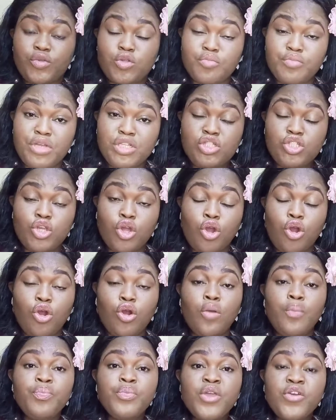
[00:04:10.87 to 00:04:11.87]
meet
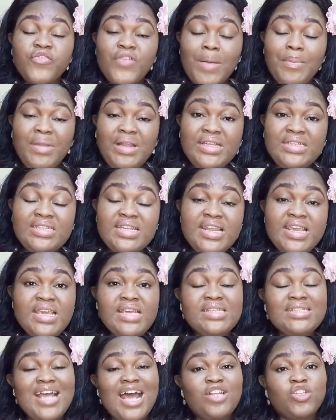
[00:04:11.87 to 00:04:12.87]
your family's
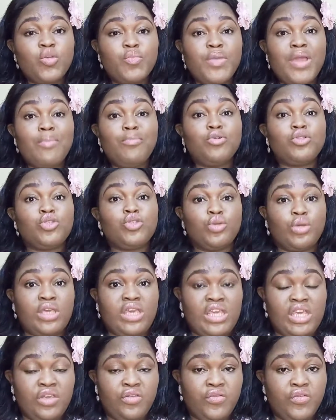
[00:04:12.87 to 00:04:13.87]
needs and to be able to
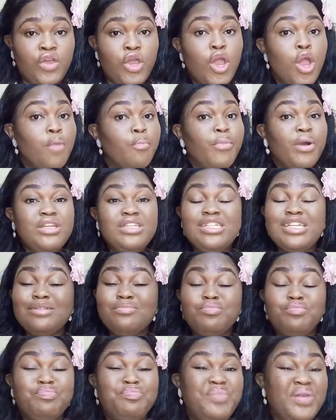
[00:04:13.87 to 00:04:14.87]
give. But
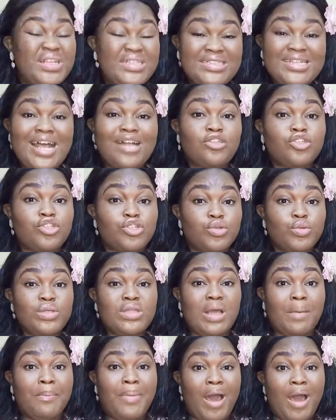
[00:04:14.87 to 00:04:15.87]
the bitter truth
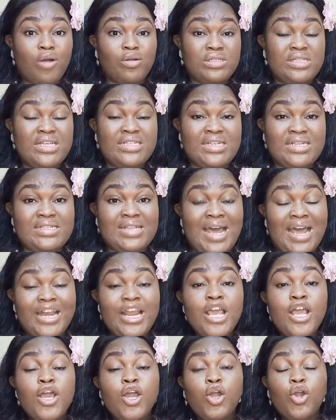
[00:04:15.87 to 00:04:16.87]
about it is that
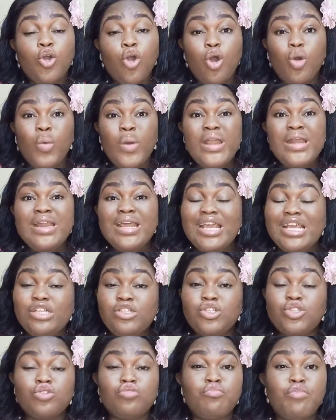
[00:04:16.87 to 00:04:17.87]
going
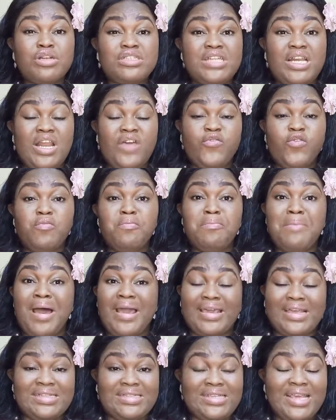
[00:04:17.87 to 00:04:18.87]
into multi-level
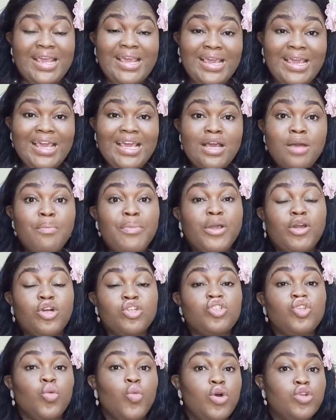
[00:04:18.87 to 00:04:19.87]
marketing
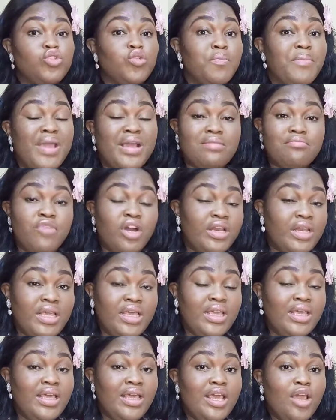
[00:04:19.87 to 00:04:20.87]
because you want to make
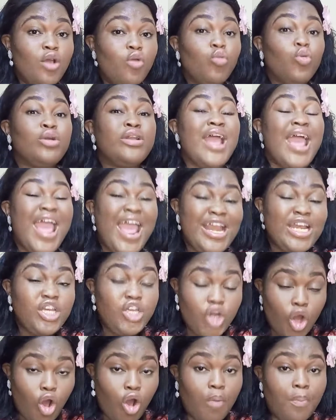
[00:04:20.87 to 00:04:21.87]
money would end
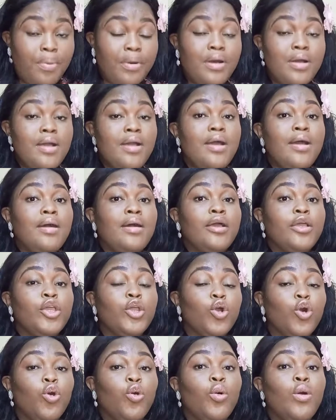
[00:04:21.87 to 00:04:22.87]
up, you
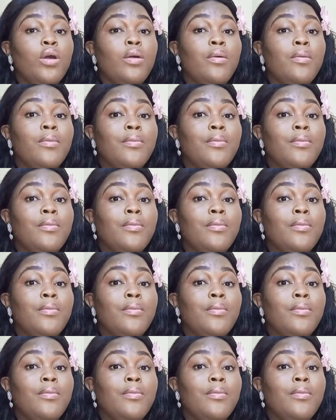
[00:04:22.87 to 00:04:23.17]
know,